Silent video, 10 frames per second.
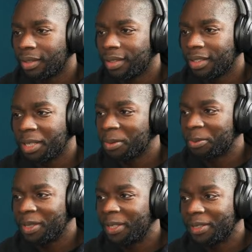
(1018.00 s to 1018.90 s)
I'm
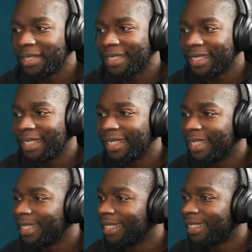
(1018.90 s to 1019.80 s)
completely lost.
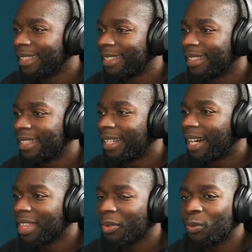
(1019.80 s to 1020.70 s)

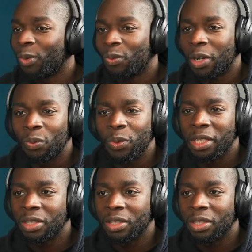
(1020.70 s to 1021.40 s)
I think what we could